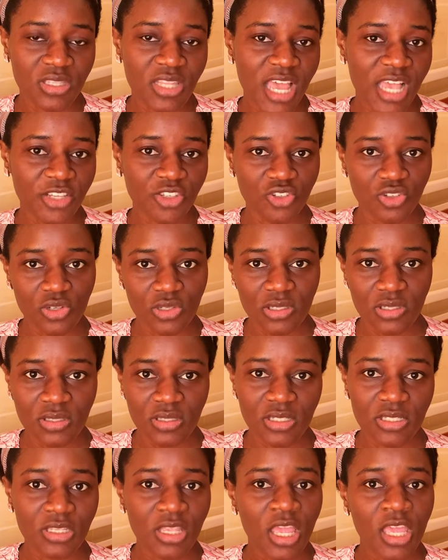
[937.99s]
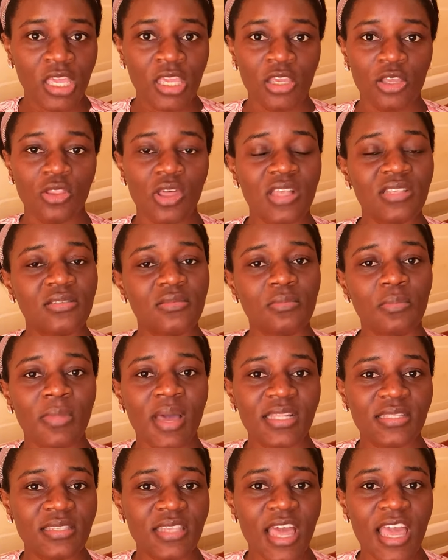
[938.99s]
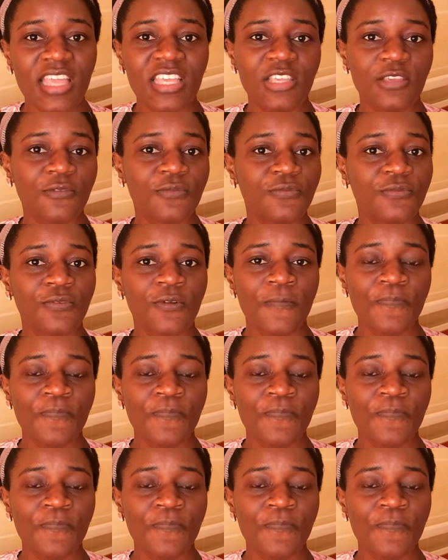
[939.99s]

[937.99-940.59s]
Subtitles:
That's just it. It doesn't matter if